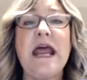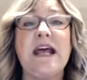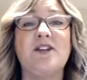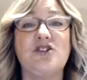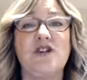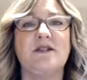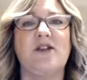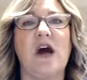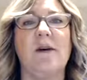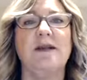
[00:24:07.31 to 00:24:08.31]
It's just
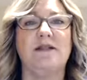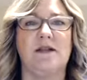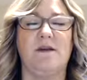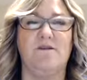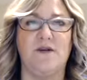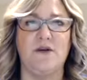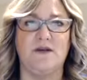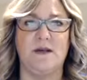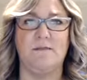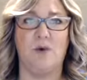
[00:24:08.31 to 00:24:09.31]
going to confuse
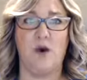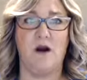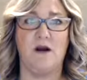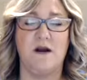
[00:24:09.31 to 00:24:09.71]
them more.